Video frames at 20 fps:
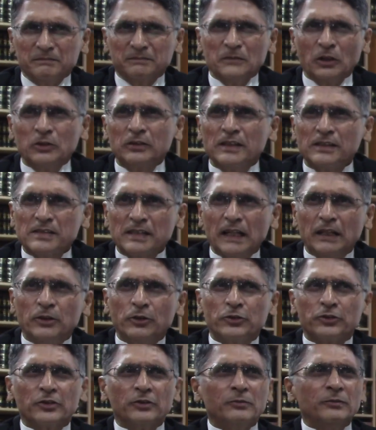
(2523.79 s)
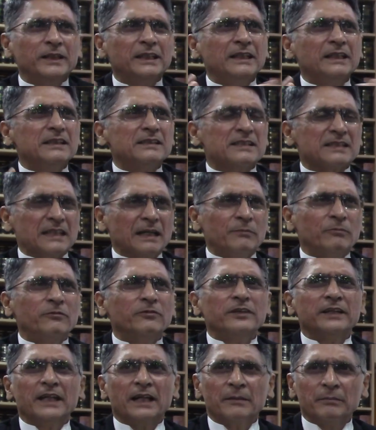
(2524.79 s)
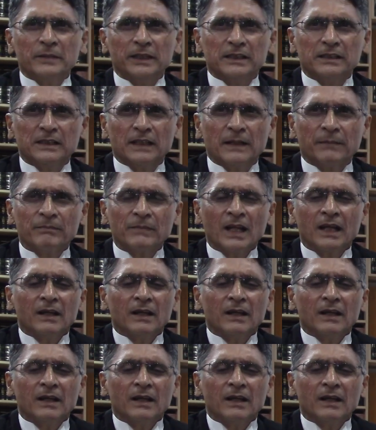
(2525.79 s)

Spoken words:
the solution. We need some via media.